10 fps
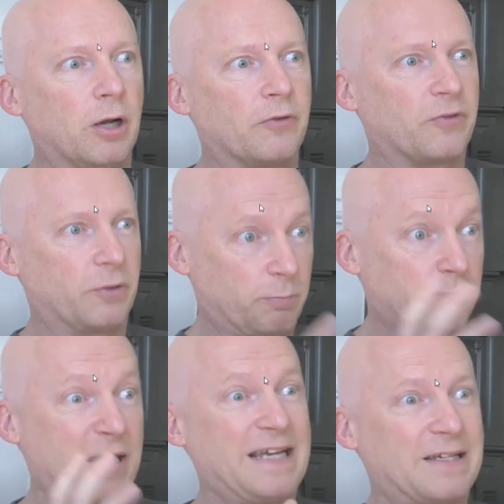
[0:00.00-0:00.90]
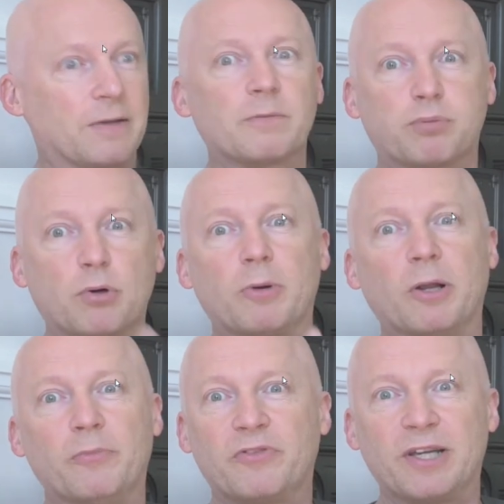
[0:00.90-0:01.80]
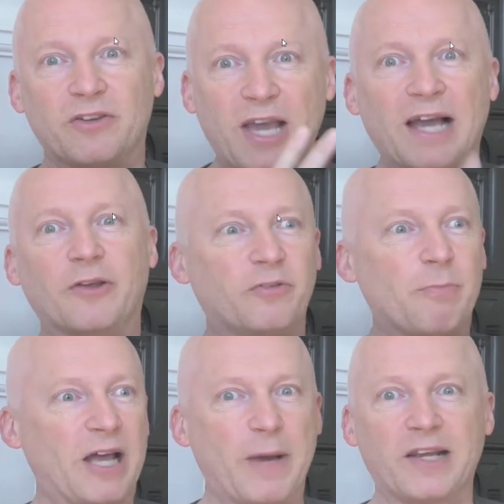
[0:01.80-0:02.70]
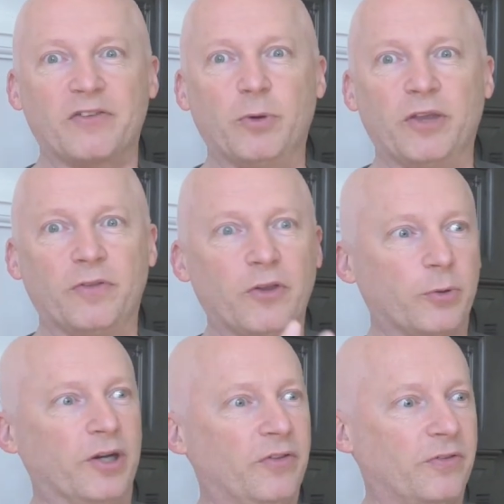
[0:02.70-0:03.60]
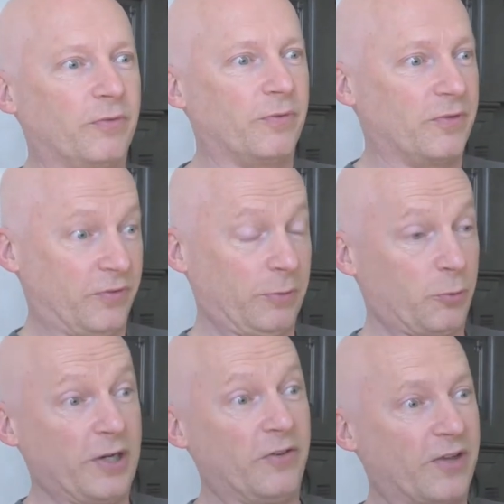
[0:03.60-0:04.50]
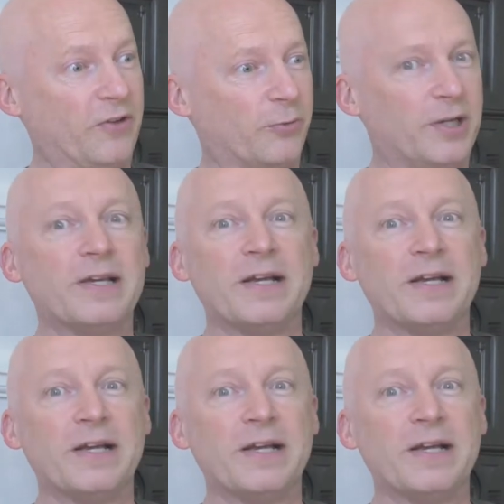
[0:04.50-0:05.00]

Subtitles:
Sort of big problems that he challenged mathematics with in the 20th century,